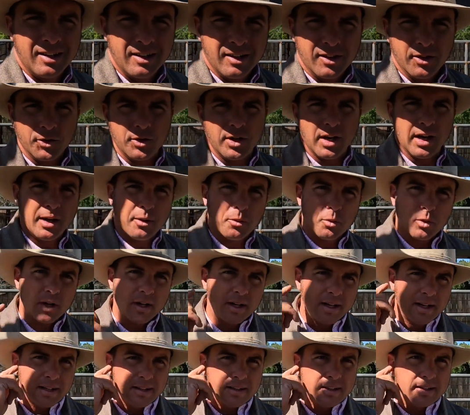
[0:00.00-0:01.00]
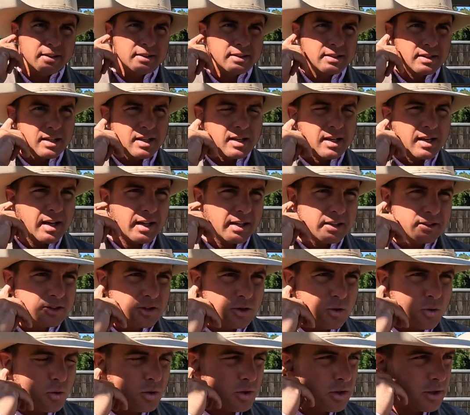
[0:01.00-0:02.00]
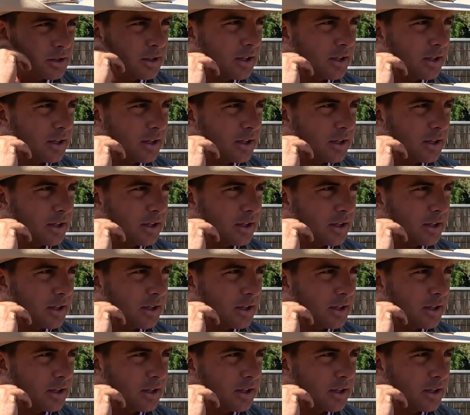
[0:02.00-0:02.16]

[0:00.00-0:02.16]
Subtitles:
Okay, we're gonna get this next horse